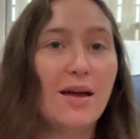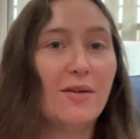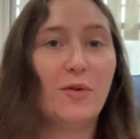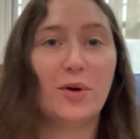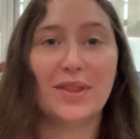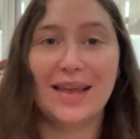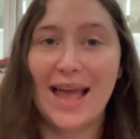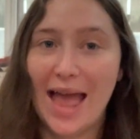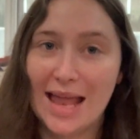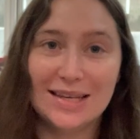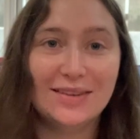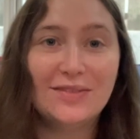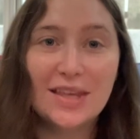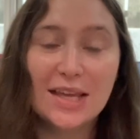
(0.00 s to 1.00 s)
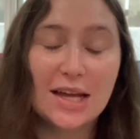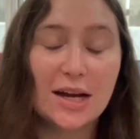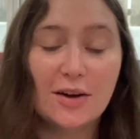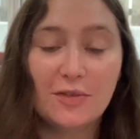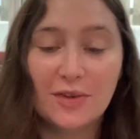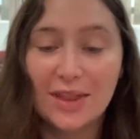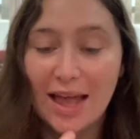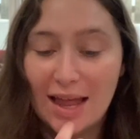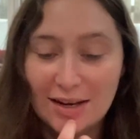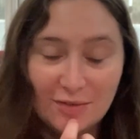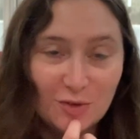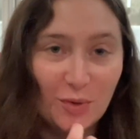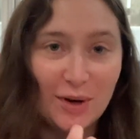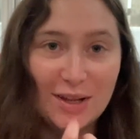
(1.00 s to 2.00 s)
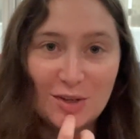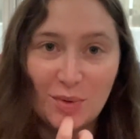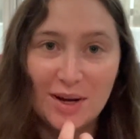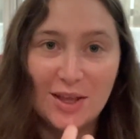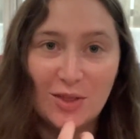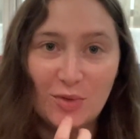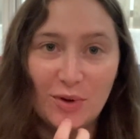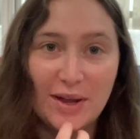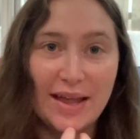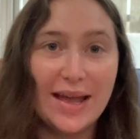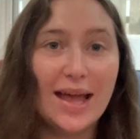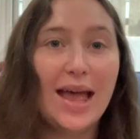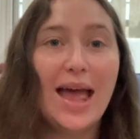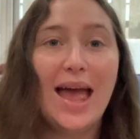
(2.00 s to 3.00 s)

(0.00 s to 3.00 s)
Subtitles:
for the end of the year, for the end of 2023.